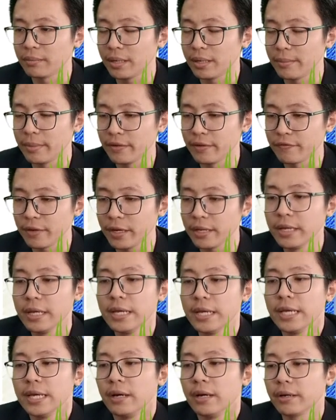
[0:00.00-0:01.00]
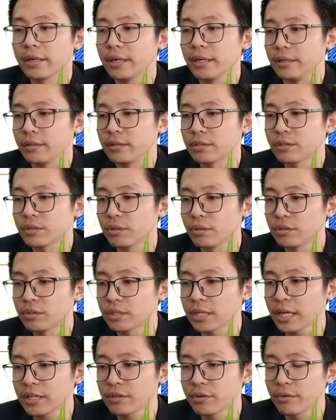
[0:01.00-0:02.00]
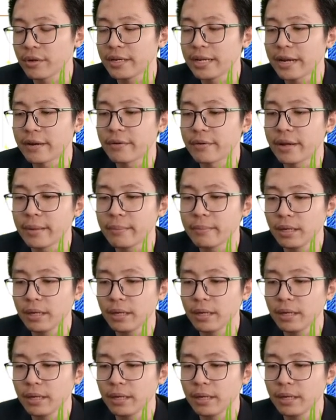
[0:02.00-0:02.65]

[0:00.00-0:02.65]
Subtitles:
magnified. Okay, sketch a ray diagram.